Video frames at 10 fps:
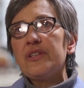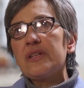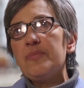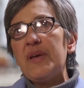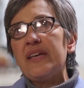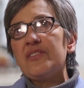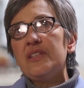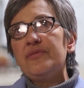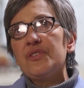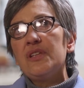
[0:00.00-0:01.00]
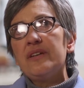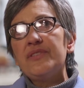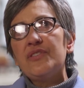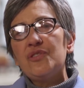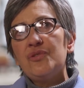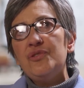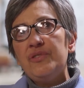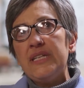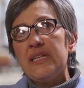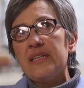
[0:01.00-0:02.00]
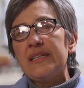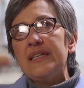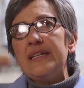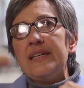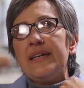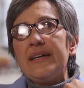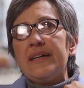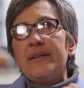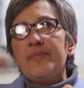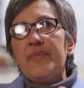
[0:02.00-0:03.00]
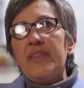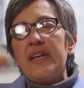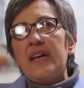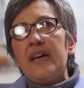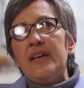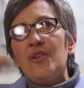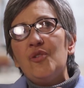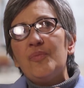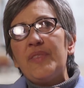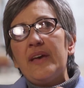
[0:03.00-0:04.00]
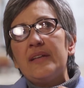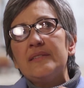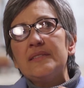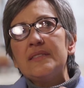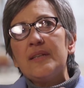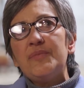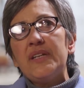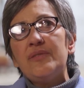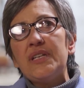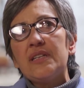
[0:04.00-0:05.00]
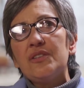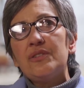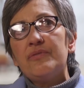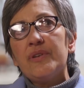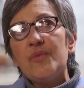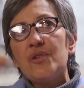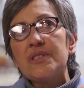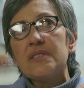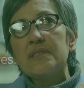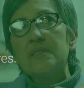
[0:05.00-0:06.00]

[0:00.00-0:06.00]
their capacity for love is so unique that I hope that someday we can learn from horses.